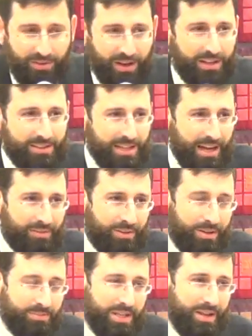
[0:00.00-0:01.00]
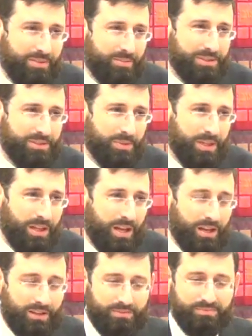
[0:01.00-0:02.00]
advised Abraham to have the Bris
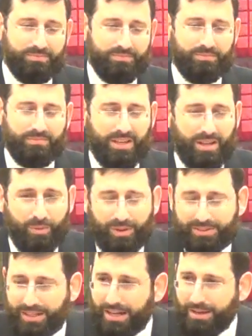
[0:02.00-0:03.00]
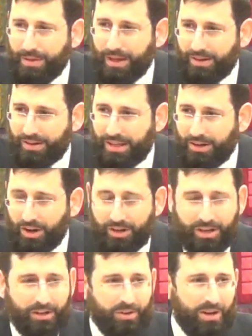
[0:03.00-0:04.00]
Milah? He wasn't any better than
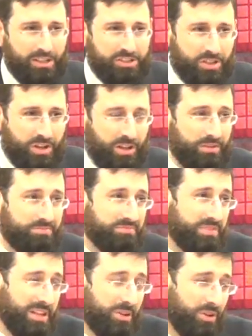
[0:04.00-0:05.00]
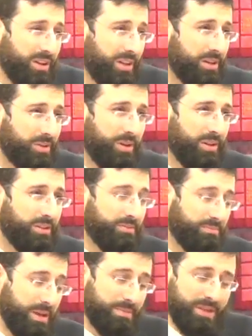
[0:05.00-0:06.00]
Aner or Eshkol. They're all
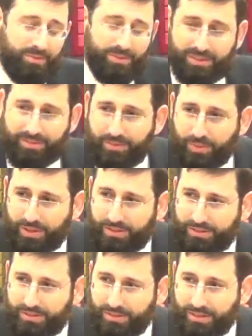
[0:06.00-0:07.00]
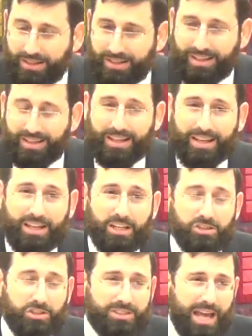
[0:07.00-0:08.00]
equal. Maybe he was even worse.
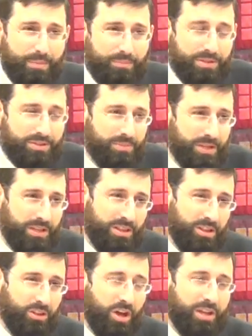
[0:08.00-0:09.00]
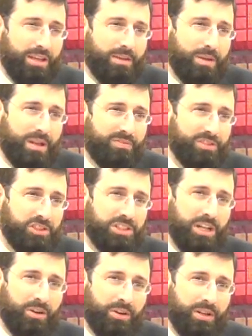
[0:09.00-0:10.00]
He just happened to be the lucky
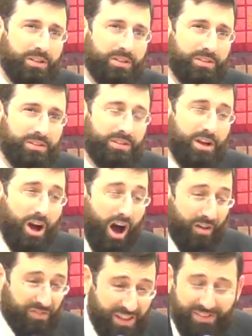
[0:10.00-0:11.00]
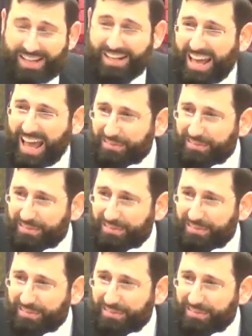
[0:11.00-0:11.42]
beneficiary of living